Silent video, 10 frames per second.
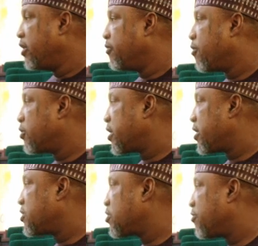in
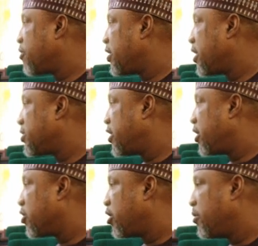furtherance of our
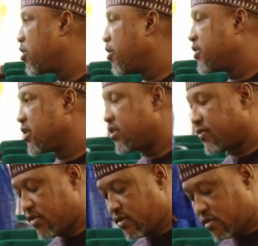national economic
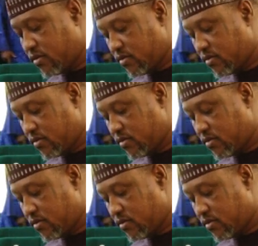objectives.